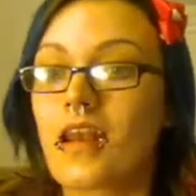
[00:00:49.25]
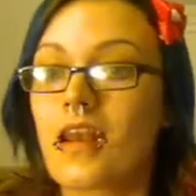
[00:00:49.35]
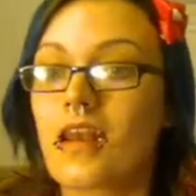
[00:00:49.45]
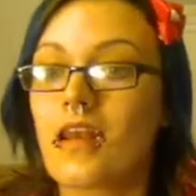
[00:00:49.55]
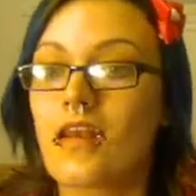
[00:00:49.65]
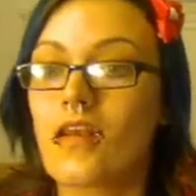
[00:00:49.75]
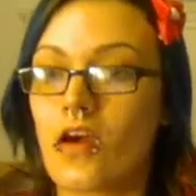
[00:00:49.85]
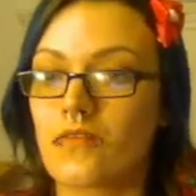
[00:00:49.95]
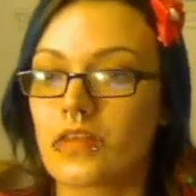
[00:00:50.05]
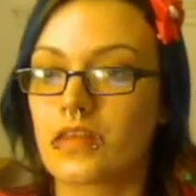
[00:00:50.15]

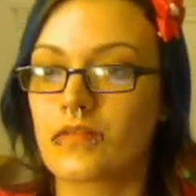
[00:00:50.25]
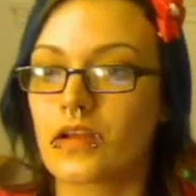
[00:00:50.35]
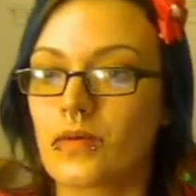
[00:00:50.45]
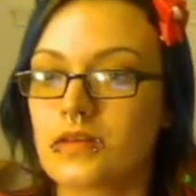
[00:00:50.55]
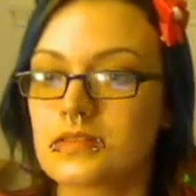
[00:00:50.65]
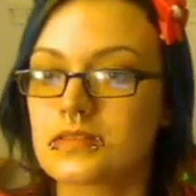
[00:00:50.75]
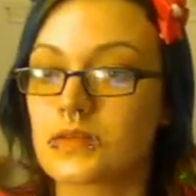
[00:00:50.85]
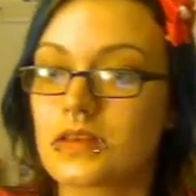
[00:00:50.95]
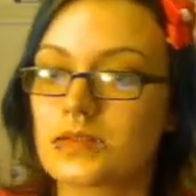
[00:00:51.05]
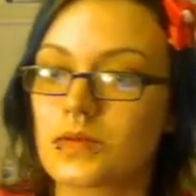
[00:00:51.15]
Not feeling very well, so
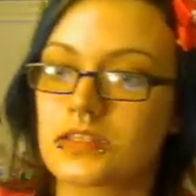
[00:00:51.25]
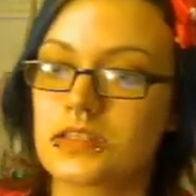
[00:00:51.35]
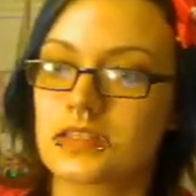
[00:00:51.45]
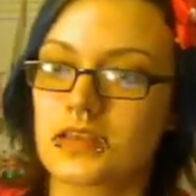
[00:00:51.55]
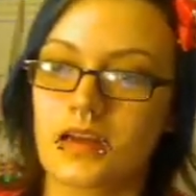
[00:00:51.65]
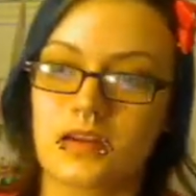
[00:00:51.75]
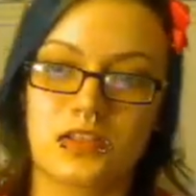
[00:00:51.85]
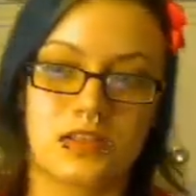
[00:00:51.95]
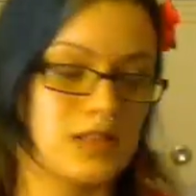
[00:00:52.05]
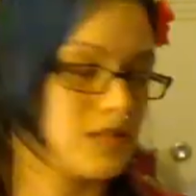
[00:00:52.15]
that's why she's kind of
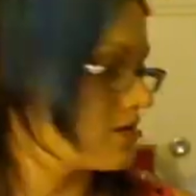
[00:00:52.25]
just